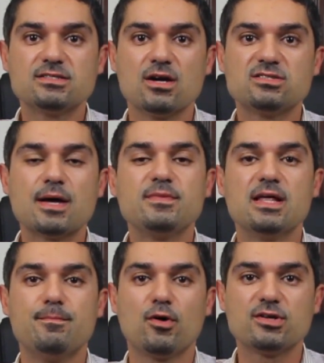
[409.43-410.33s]
so something
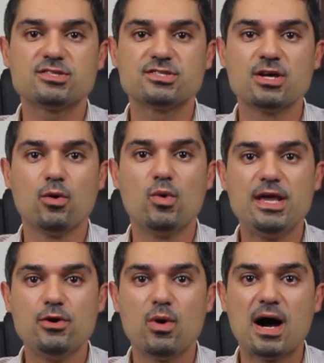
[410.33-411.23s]
that monitors where
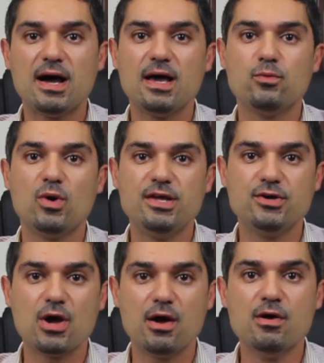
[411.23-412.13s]
you are and where
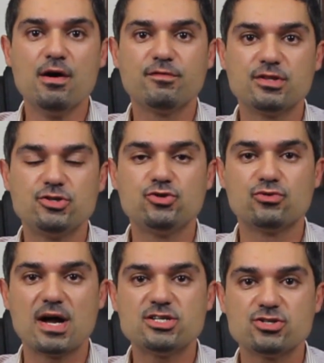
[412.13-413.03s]
you go for the
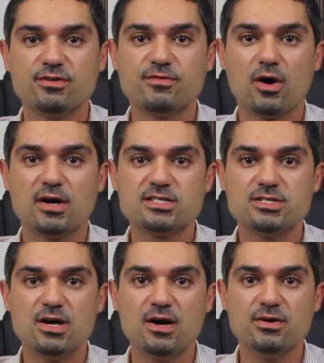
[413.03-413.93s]
duration of the
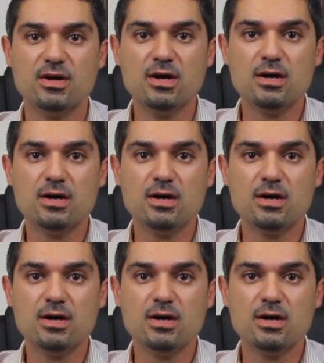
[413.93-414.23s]
ICO.